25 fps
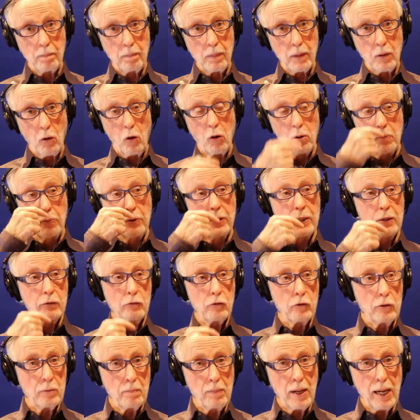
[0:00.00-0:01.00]
or breathe through
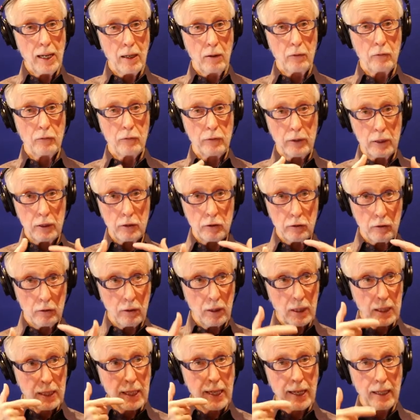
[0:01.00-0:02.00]
the mouth. These are,
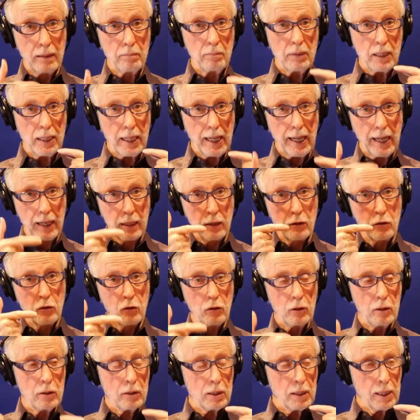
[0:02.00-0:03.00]
again,
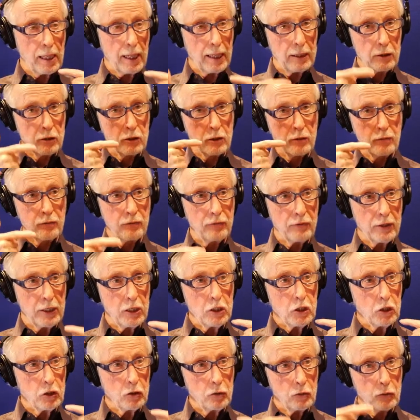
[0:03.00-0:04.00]
mechanical kinds of
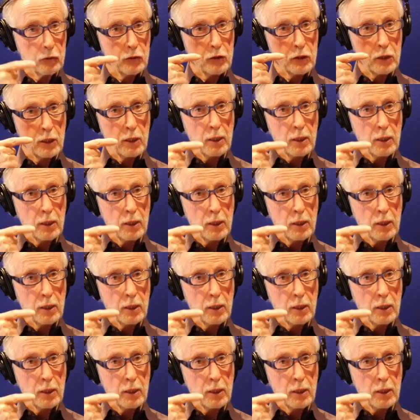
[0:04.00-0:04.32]
issues